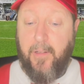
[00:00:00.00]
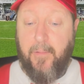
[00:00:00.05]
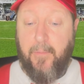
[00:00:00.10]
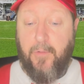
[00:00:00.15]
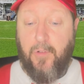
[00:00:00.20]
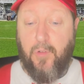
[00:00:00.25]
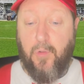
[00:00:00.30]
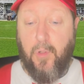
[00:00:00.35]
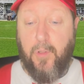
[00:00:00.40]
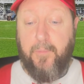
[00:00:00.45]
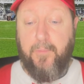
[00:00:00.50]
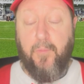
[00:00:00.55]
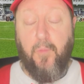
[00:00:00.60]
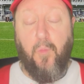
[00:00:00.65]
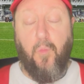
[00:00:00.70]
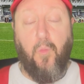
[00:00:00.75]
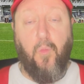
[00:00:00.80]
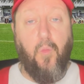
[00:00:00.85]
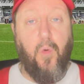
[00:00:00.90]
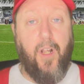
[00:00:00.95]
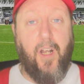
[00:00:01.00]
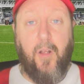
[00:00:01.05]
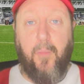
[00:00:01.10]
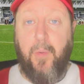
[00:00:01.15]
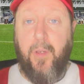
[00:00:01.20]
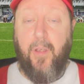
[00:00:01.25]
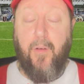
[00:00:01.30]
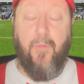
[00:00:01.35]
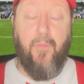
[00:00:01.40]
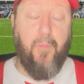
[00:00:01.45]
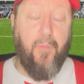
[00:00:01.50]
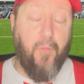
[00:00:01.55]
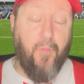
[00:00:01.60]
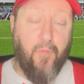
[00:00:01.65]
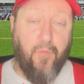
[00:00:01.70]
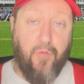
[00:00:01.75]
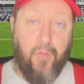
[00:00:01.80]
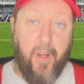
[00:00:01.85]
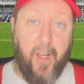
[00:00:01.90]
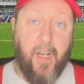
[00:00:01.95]
So we'll have to be
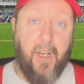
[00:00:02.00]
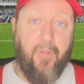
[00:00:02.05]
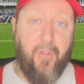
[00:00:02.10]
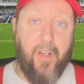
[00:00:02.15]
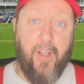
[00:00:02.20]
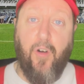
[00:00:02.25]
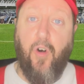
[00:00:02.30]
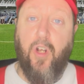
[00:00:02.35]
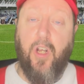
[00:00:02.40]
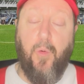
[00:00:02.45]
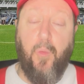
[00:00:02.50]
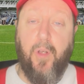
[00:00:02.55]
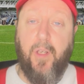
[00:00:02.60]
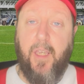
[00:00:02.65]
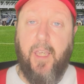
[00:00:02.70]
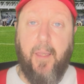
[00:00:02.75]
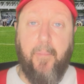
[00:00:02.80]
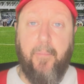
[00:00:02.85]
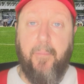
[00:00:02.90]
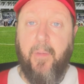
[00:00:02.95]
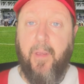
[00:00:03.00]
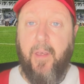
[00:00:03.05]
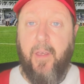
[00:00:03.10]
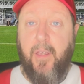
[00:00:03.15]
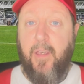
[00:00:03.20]
really on our game